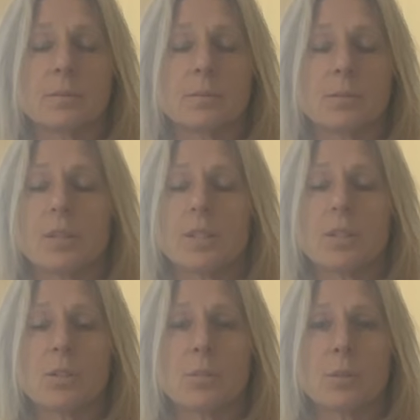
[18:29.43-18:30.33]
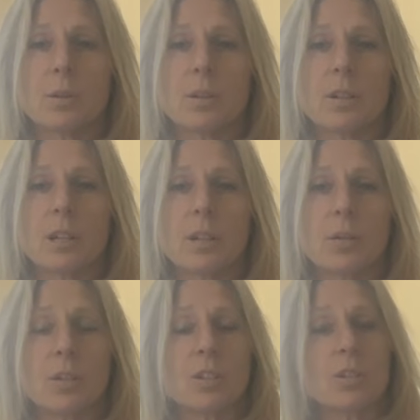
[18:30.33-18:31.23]
Breathing's so important. I know
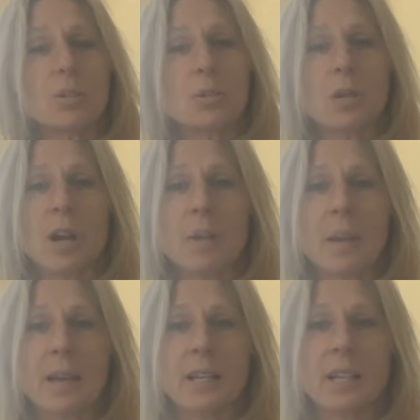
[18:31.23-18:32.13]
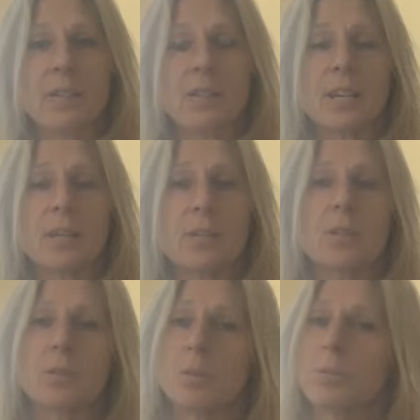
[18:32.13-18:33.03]
we just do it automatically every day, but
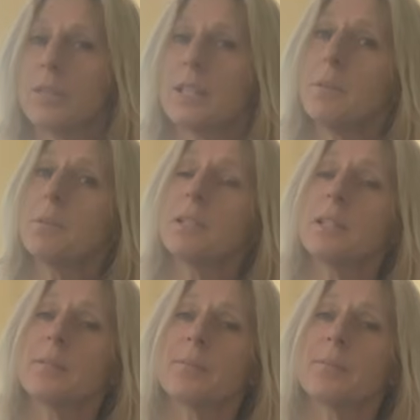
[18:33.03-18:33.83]
do we breathe deeply?